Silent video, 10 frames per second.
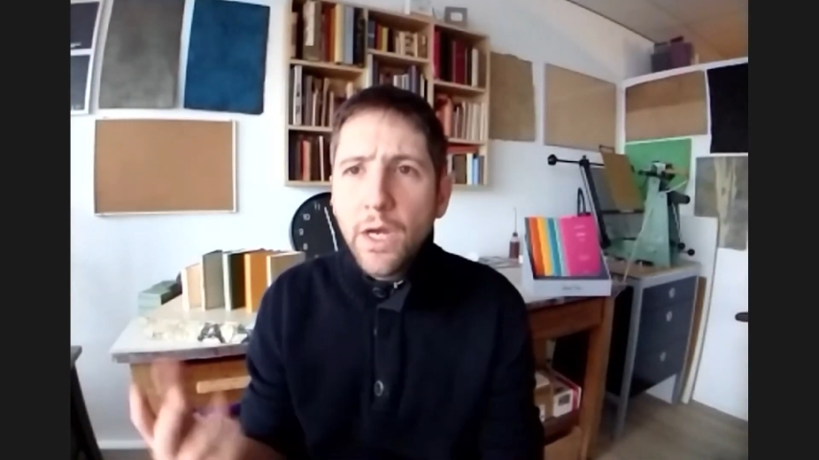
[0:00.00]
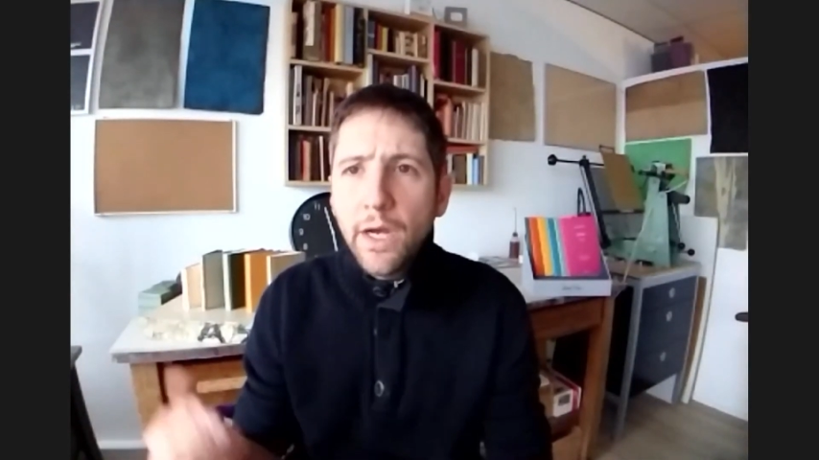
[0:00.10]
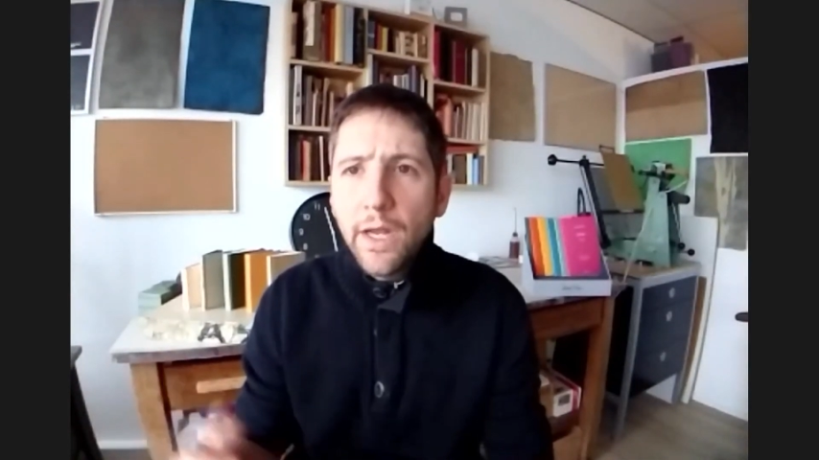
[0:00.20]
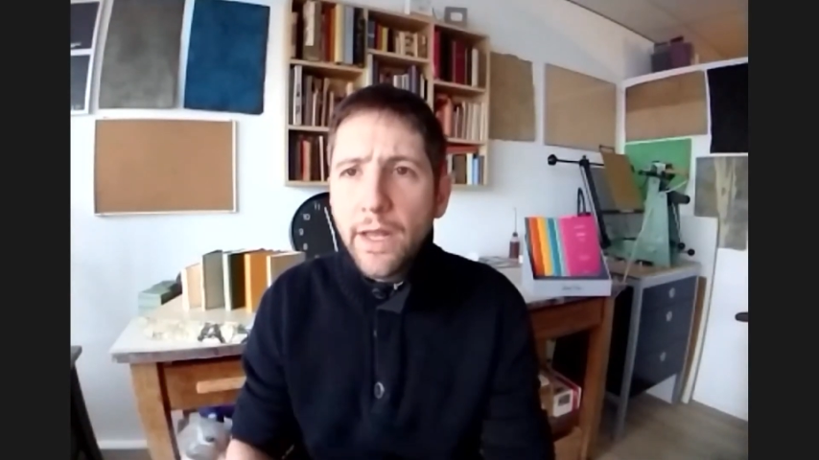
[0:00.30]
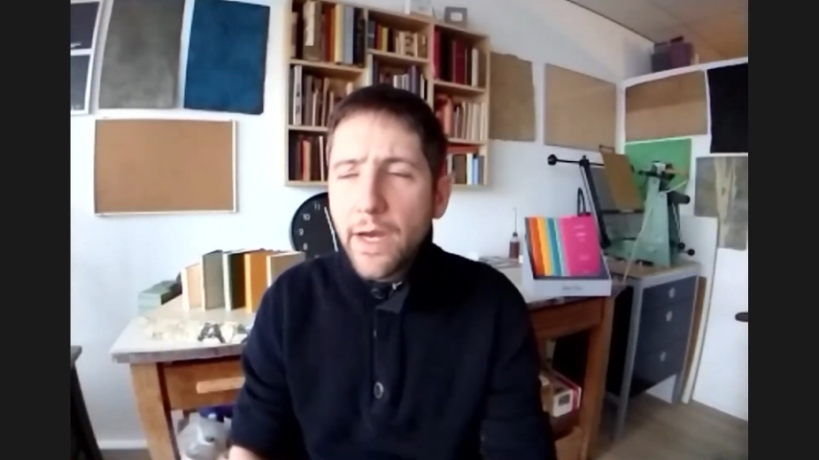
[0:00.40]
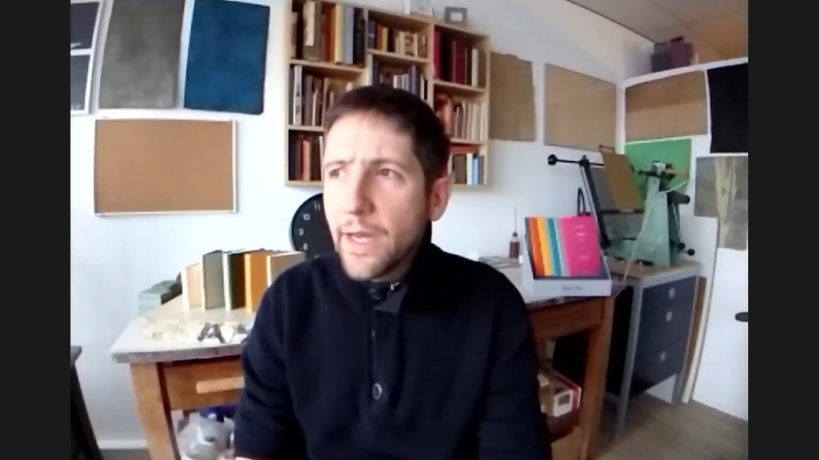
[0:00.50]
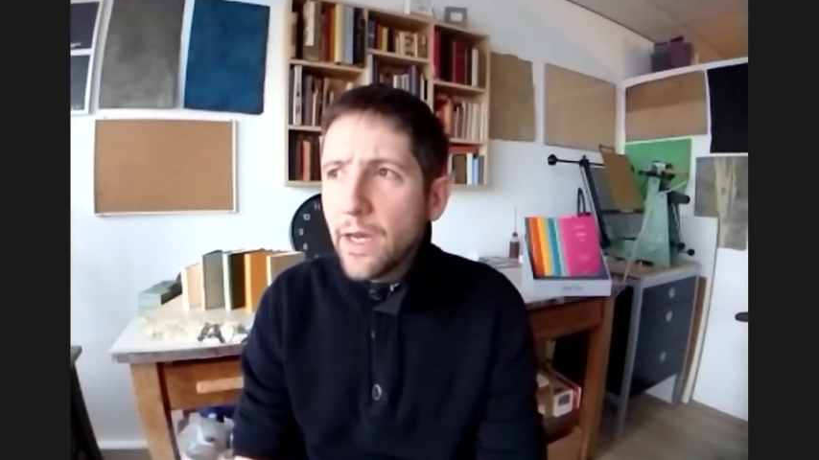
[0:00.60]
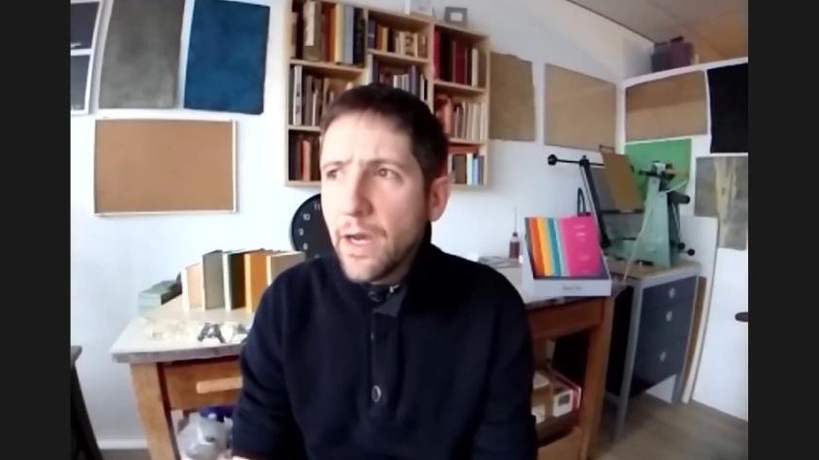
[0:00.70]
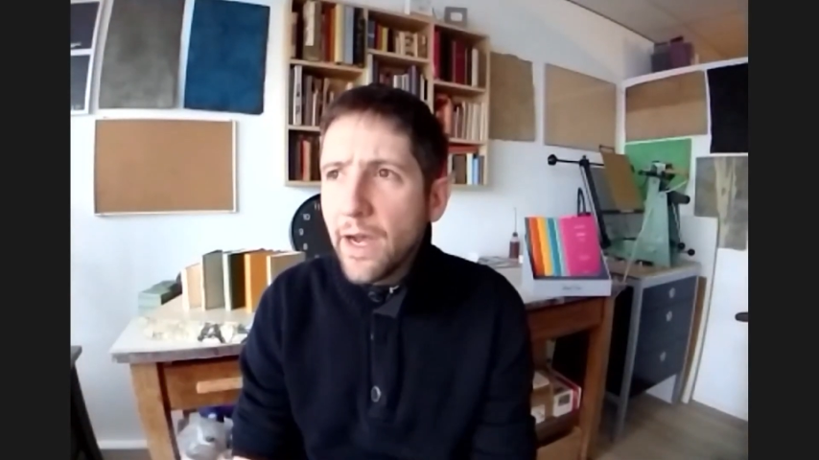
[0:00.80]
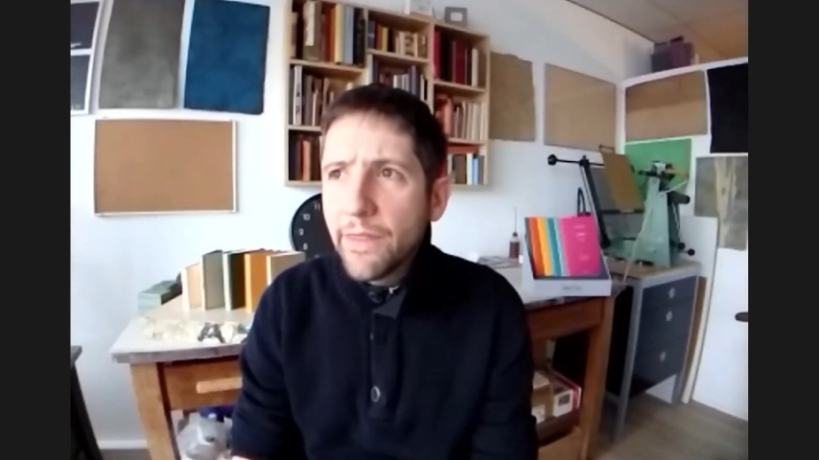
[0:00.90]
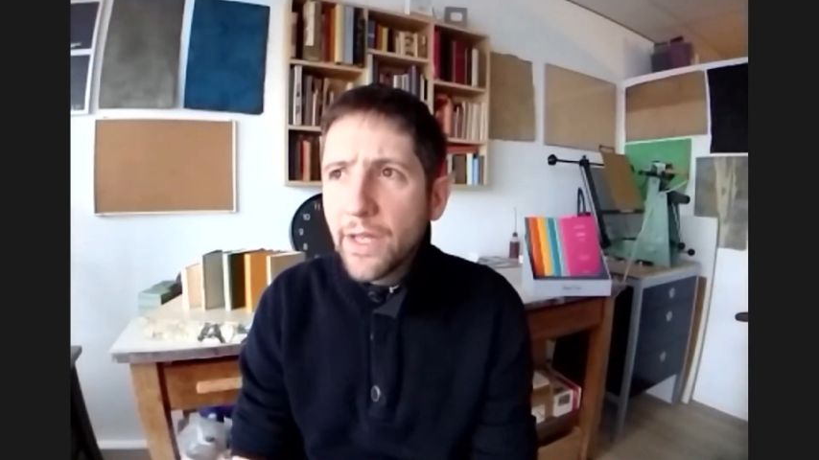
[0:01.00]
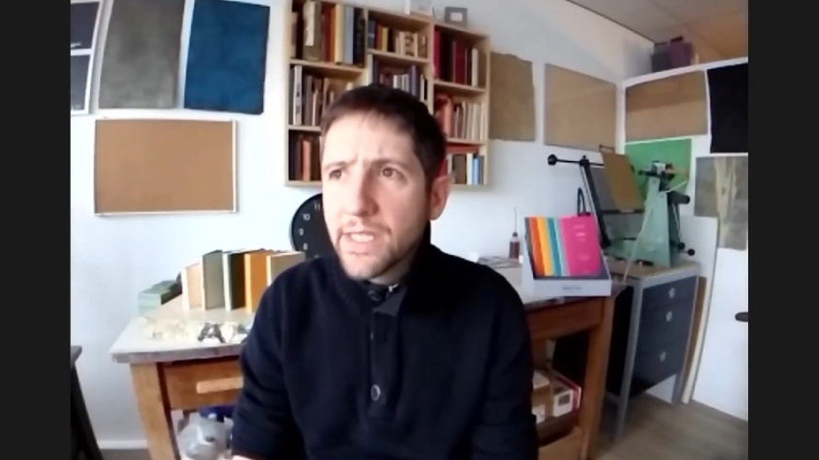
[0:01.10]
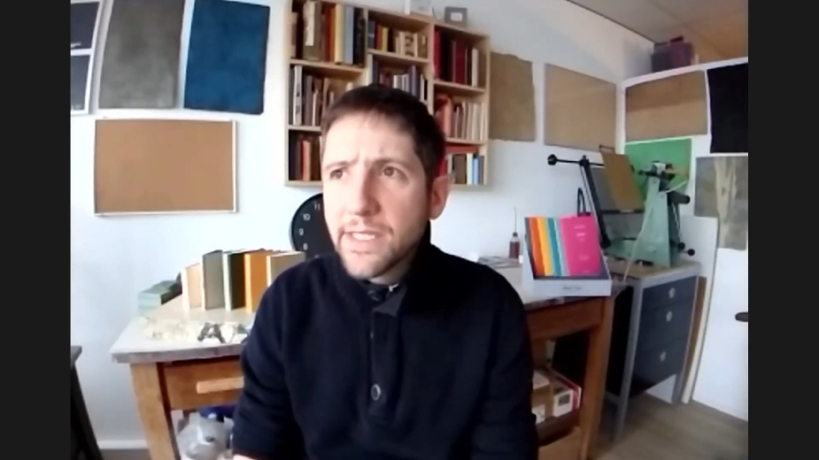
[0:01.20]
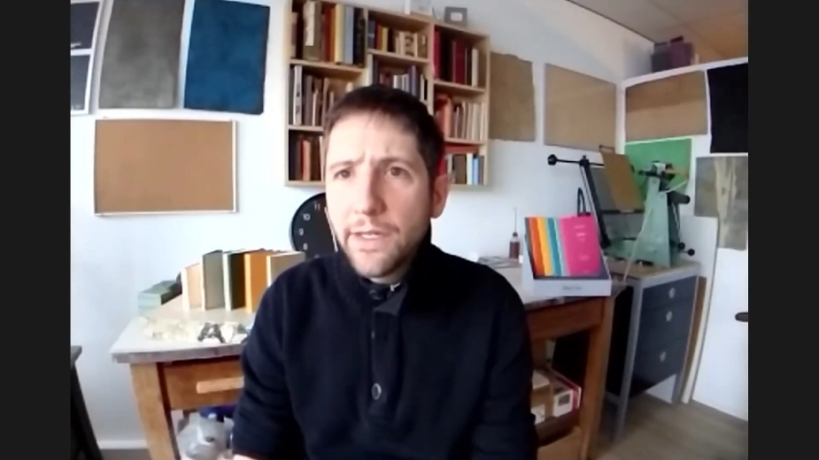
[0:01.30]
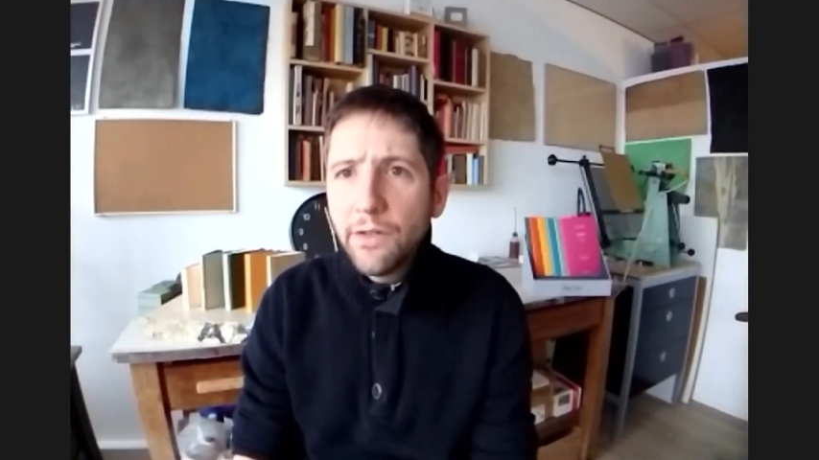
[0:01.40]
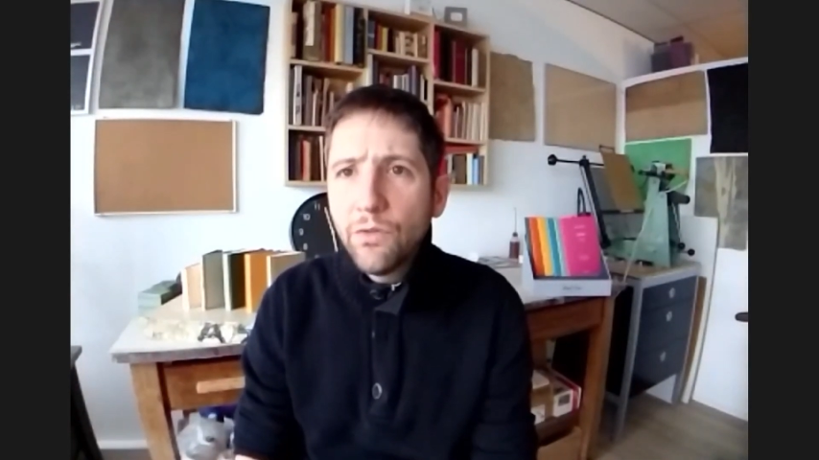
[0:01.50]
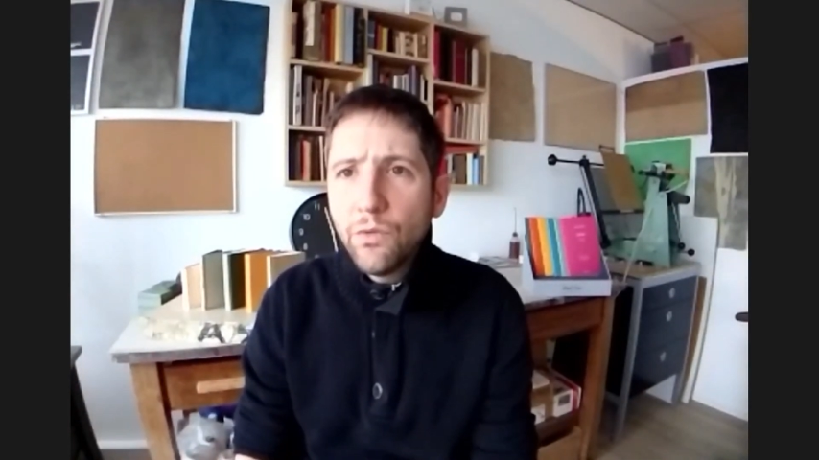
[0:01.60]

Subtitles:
And I think I sent it